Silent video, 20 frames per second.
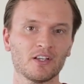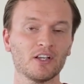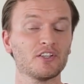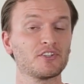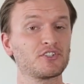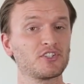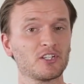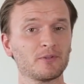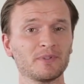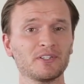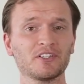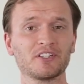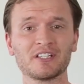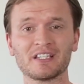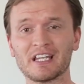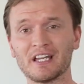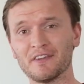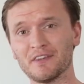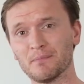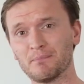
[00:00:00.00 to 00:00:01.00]
assuming you can
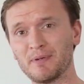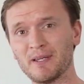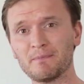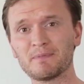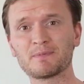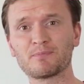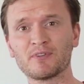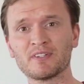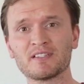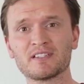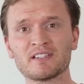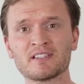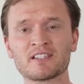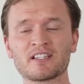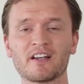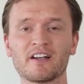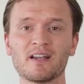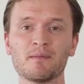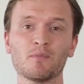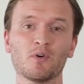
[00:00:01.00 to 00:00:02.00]
get the bibs printed in
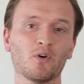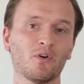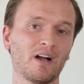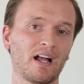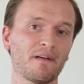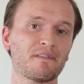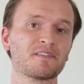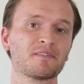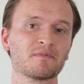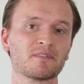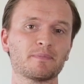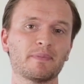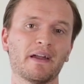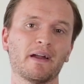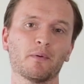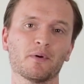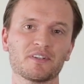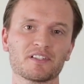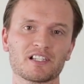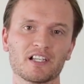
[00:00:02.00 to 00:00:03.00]
time or have some
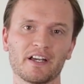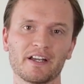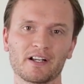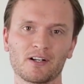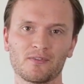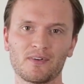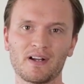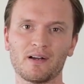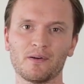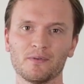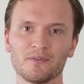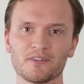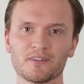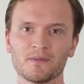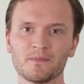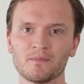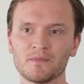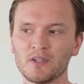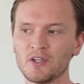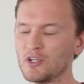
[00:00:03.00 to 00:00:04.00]
spare ones lying around.
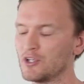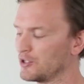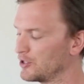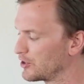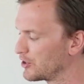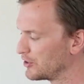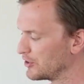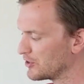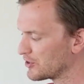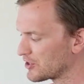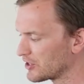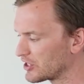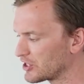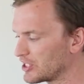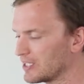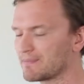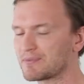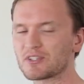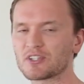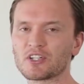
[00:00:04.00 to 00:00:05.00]
You can use the
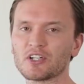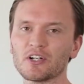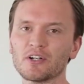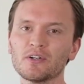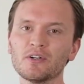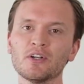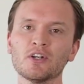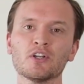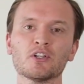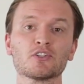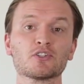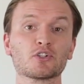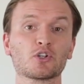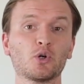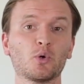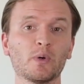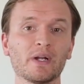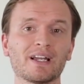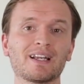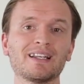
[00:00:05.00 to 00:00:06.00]
chip to go to
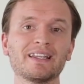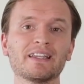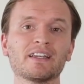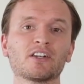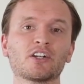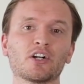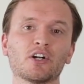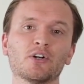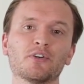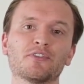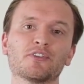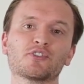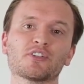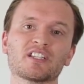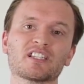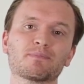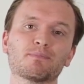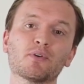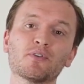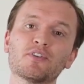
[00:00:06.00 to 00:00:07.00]
quickly encode the
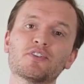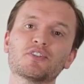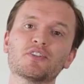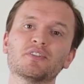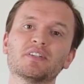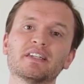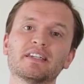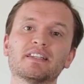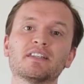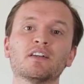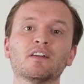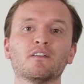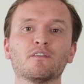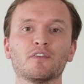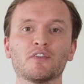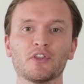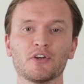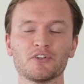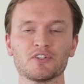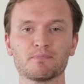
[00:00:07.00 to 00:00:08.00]
transponders you need
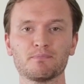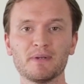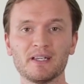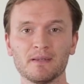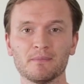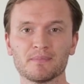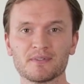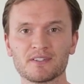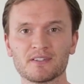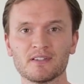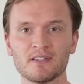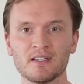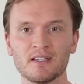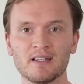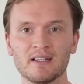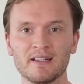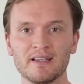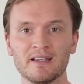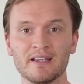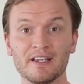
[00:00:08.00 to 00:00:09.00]
for those bibs.
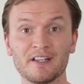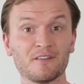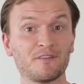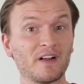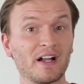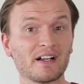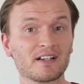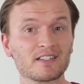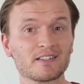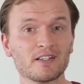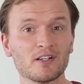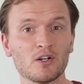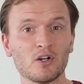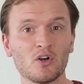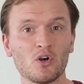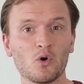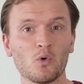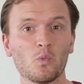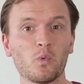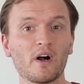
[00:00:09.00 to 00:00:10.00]
In fact,
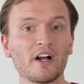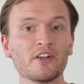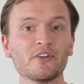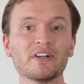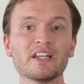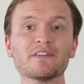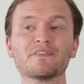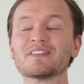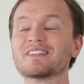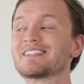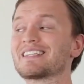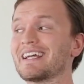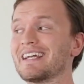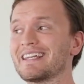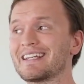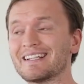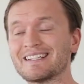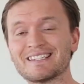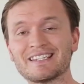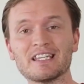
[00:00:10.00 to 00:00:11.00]
why not even
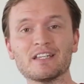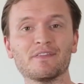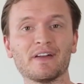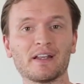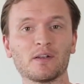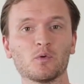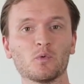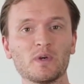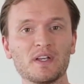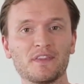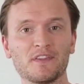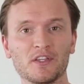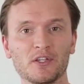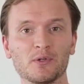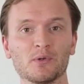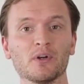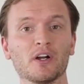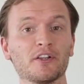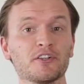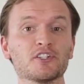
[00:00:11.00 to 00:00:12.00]
take it to the event with
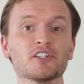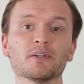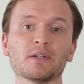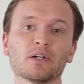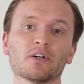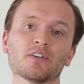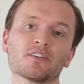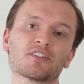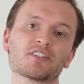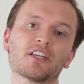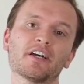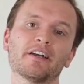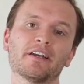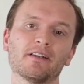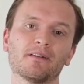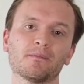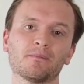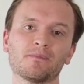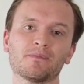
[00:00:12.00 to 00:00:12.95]
you and do it on site?